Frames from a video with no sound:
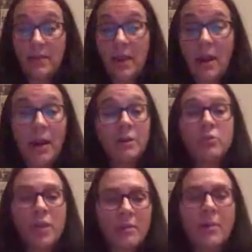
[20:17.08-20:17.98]

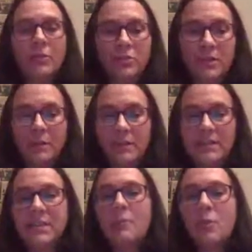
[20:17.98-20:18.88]
hungry about
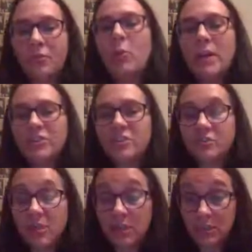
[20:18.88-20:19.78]
some of the questions
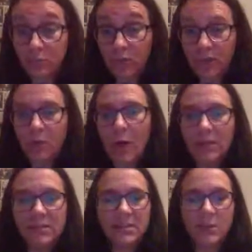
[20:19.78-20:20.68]
related with
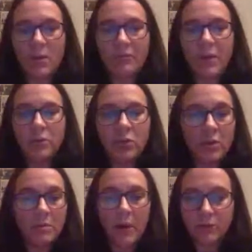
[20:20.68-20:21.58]
equality. So if they
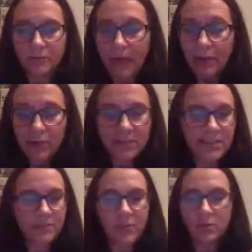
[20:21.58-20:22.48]
talk about
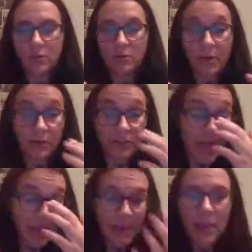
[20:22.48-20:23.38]
violence, if they talk about
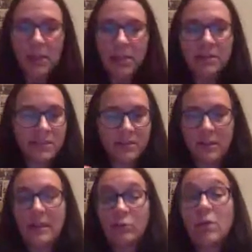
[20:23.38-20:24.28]
killings,
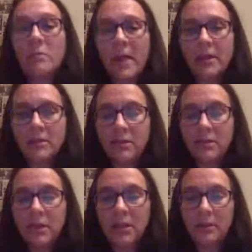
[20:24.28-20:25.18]
it will make
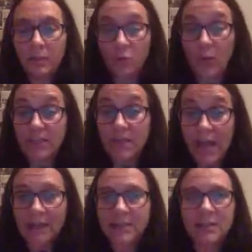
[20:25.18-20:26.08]
the tweet
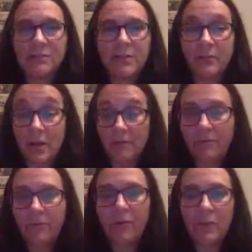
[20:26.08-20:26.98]
negative, even
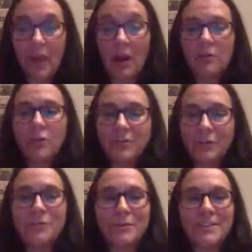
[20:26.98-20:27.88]
if they are not,
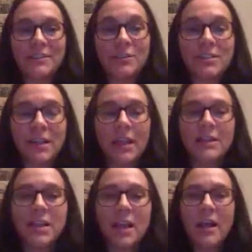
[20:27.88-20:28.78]
of course, endorsing
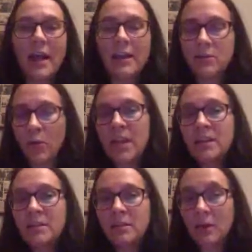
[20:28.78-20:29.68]
it. And we
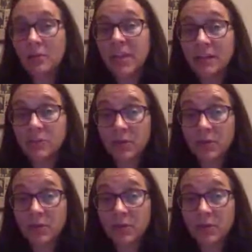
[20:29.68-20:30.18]
need a contextual